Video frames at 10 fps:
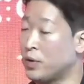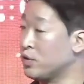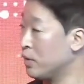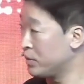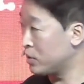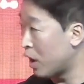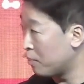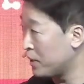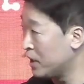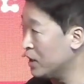service
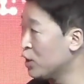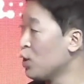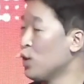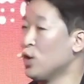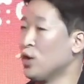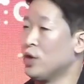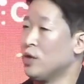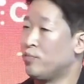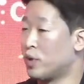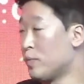company
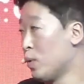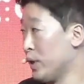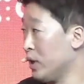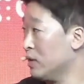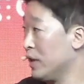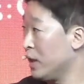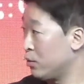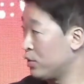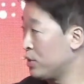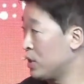promoting the
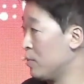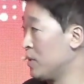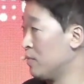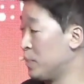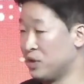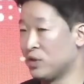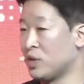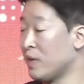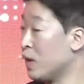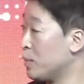ecosystem and the business
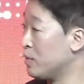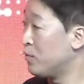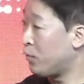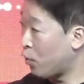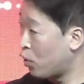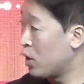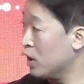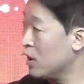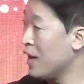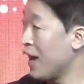development
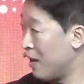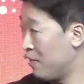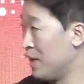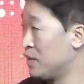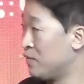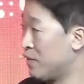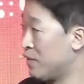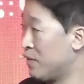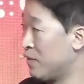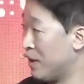for Avalanche
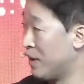Foundation.